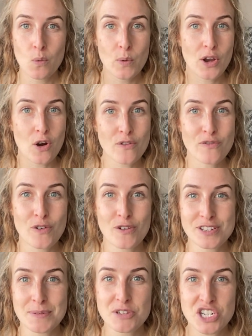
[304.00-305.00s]
we go for
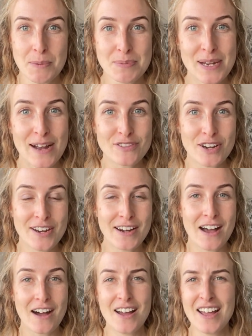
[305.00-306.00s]
some chips after
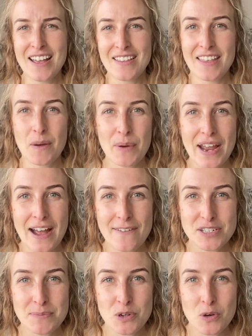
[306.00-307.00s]
dinner, then we have
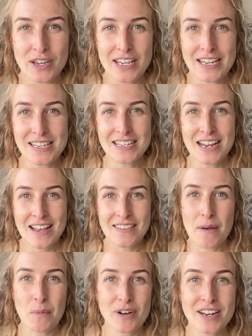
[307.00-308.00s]
some cookies,
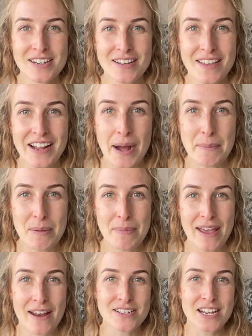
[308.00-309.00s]
then we're into the gummy
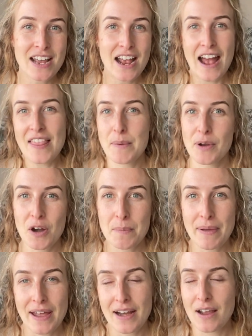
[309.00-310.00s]
bears, and then we go to
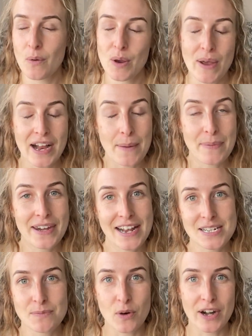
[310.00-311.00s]
bed, we wake up the
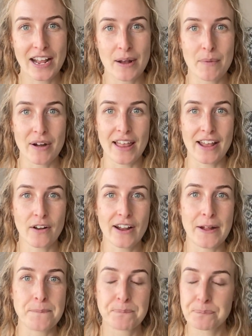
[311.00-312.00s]
next morning and we're like,
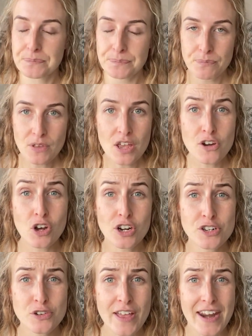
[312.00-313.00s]
okay, not going
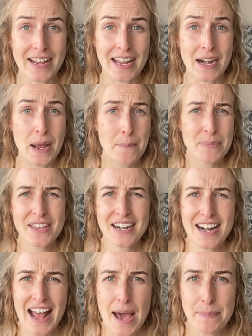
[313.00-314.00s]
to do that again. But then it
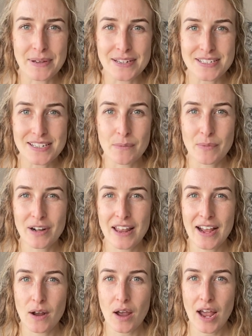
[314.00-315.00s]
happens and we're
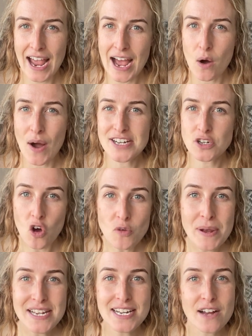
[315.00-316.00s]
like, how? I told
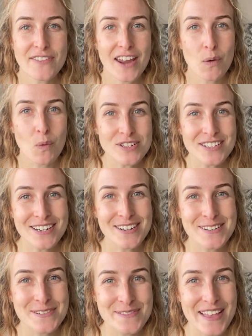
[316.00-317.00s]
myself that I wasn't going
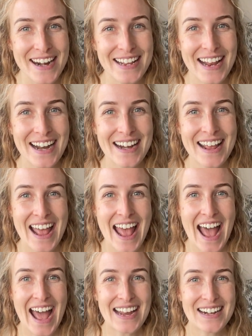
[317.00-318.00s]
to do that again.
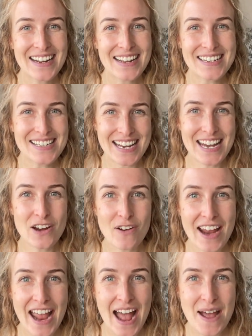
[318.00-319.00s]
And here I
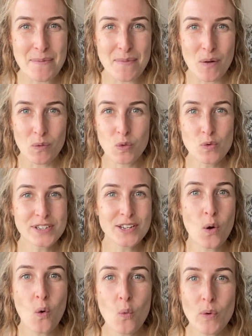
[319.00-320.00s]
am losing
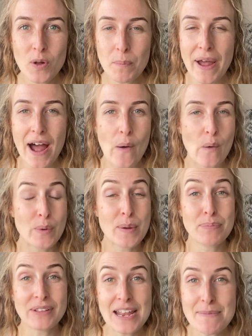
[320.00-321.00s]
all willpower. We
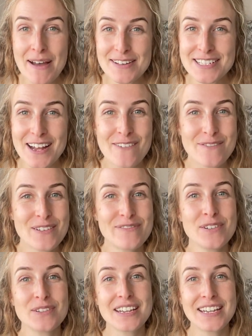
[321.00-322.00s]
blame ourselves. We
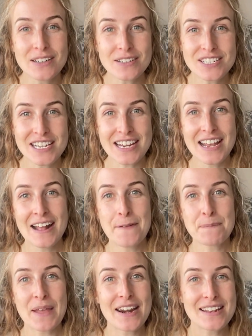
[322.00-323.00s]
feel guilty.
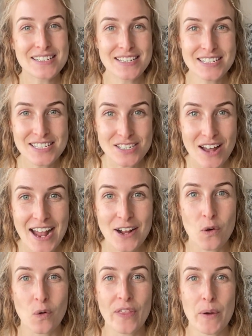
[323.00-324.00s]
And it's this
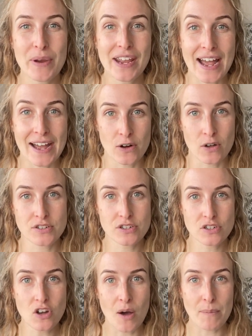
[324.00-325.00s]
cycle that we cannot
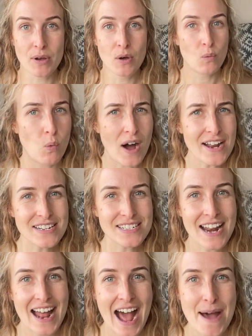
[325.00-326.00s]
stop. Why does
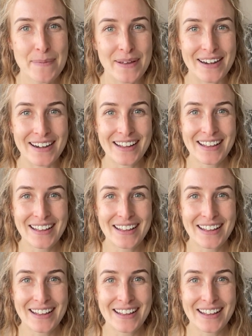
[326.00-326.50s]
that happen?